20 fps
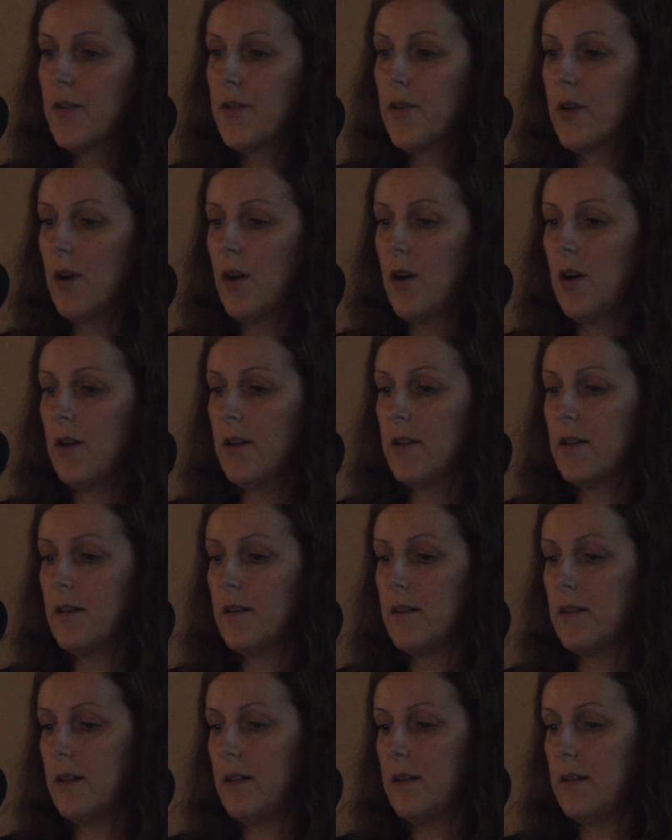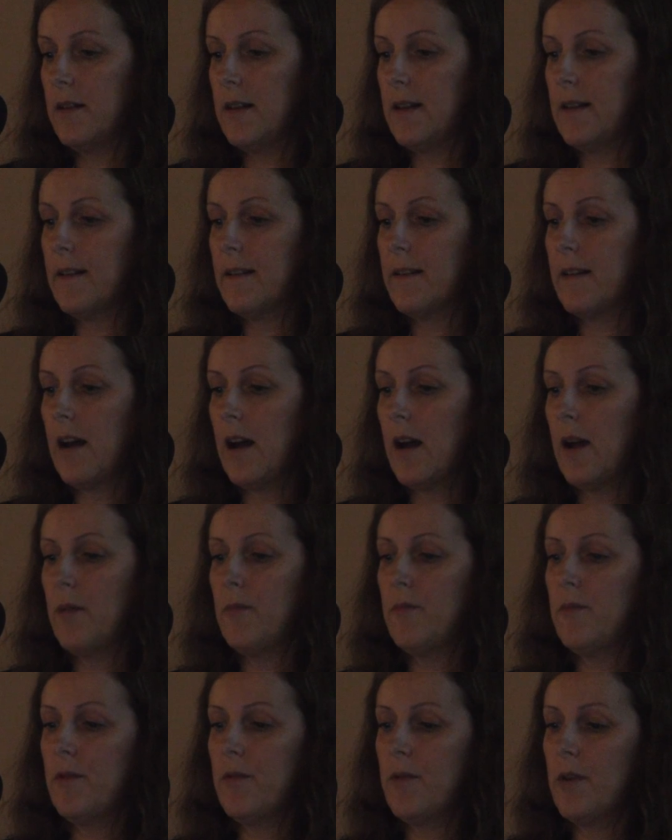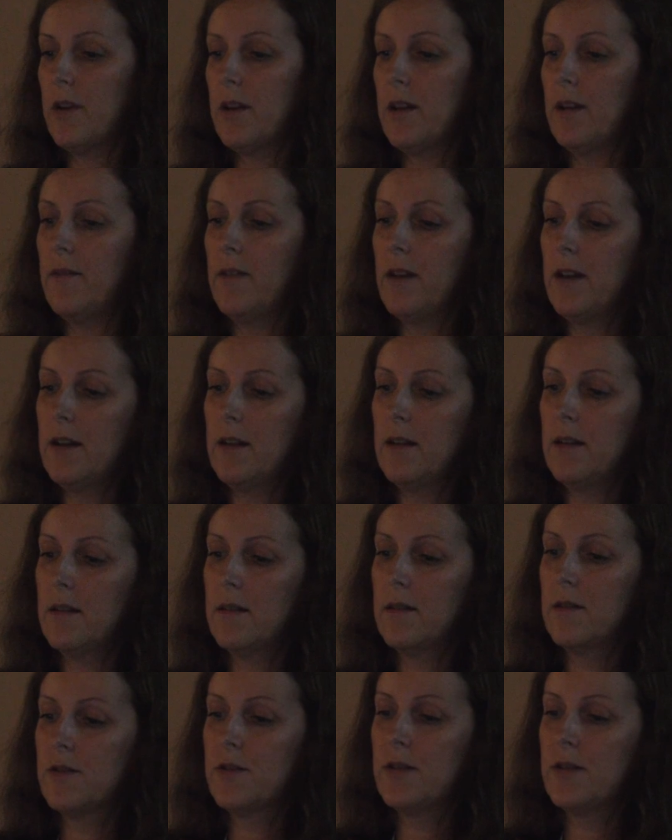So this time we were giving the